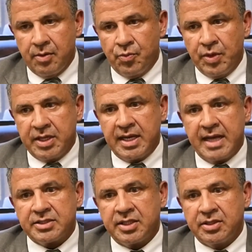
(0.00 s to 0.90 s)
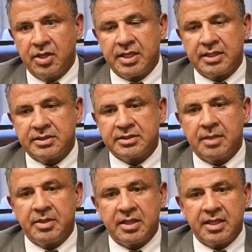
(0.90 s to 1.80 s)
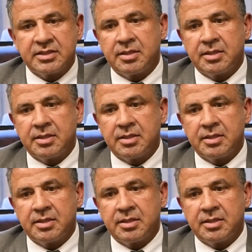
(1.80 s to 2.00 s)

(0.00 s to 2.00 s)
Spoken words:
we can actually look at some of the things.